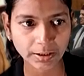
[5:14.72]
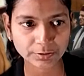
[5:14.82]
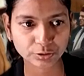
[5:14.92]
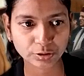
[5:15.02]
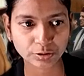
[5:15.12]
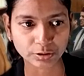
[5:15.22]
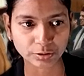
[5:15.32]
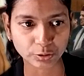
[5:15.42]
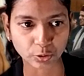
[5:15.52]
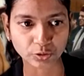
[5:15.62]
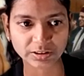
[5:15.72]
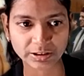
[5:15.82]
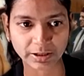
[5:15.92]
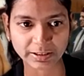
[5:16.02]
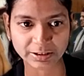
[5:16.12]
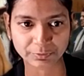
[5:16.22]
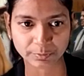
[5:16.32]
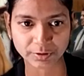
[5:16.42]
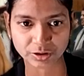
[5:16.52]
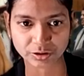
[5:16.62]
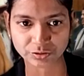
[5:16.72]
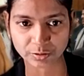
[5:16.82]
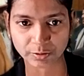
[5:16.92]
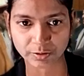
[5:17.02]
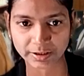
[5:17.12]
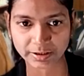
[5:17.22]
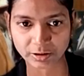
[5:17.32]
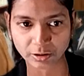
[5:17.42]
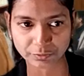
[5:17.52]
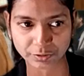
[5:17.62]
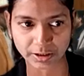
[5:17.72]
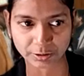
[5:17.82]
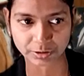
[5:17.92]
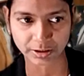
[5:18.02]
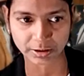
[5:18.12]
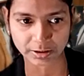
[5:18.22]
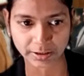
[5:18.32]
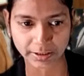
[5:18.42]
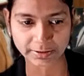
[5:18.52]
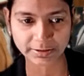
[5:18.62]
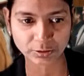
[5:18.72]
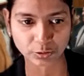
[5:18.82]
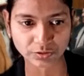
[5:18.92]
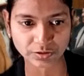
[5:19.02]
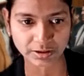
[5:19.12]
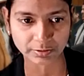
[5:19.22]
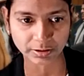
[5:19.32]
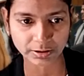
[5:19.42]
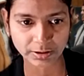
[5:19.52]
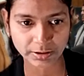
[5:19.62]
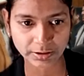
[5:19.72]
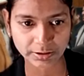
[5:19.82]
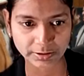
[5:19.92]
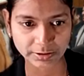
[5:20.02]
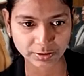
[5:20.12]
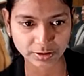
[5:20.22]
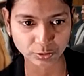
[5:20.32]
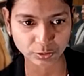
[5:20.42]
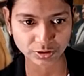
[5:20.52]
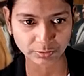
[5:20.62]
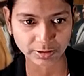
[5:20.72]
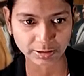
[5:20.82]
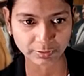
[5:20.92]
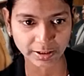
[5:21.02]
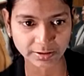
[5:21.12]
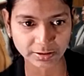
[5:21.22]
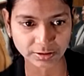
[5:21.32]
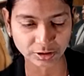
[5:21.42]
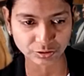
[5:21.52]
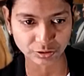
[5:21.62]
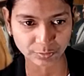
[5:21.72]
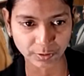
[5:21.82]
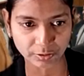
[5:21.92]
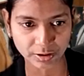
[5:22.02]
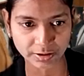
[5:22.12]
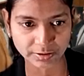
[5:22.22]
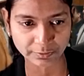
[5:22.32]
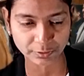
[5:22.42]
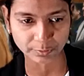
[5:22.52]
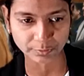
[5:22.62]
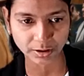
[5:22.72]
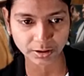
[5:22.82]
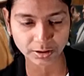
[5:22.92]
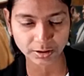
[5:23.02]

So the, the Tons divided from the Jaunsar Bawar area of Uttarakhand. In this Tons river, this one is the Tons river, divide the Jaunsar Bawar region from the,